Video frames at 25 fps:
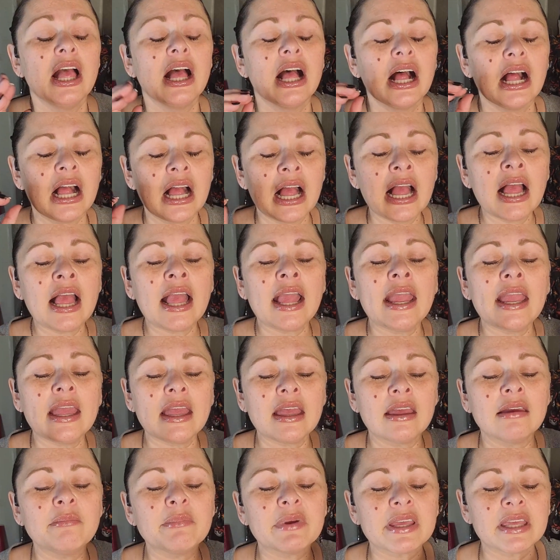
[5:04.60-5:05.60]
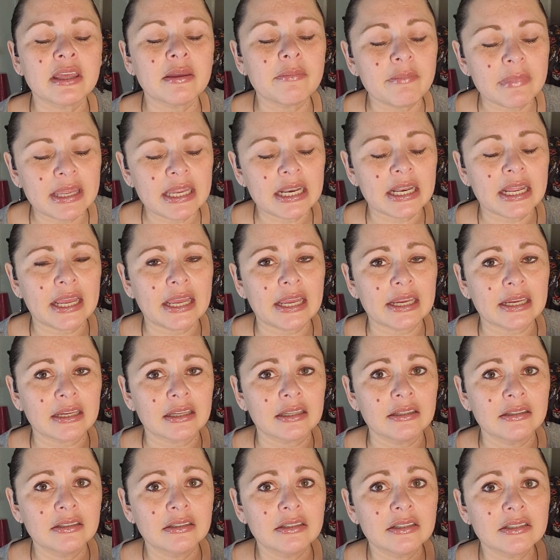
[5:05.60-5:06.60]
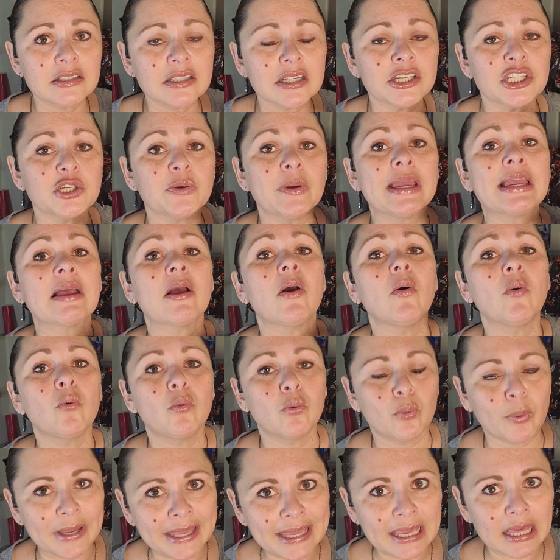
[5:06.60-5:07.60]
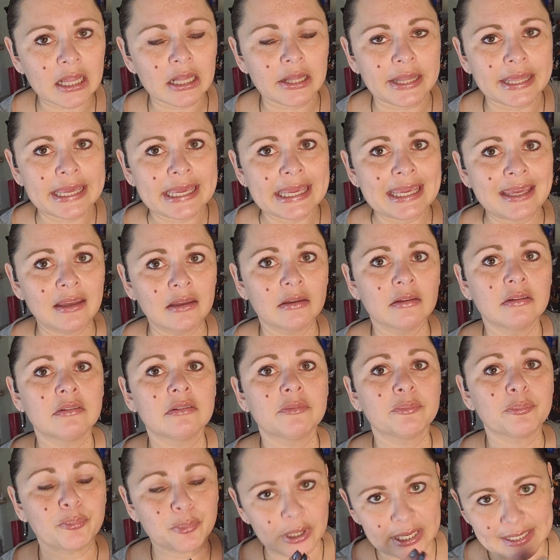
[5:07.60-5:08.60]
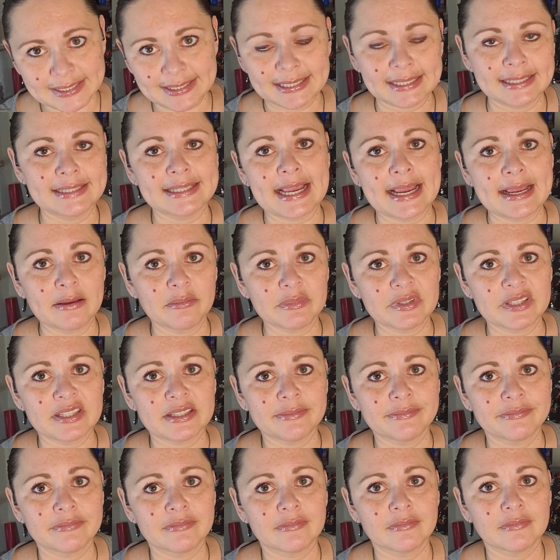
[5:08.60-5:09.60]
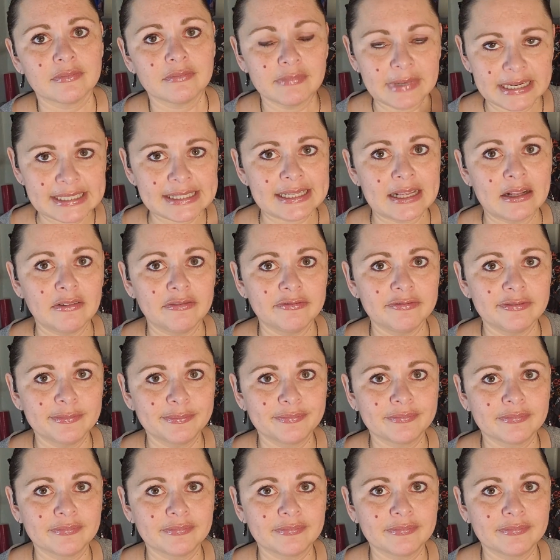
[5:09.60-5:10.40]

I am committing to doing weekly breast exams myself.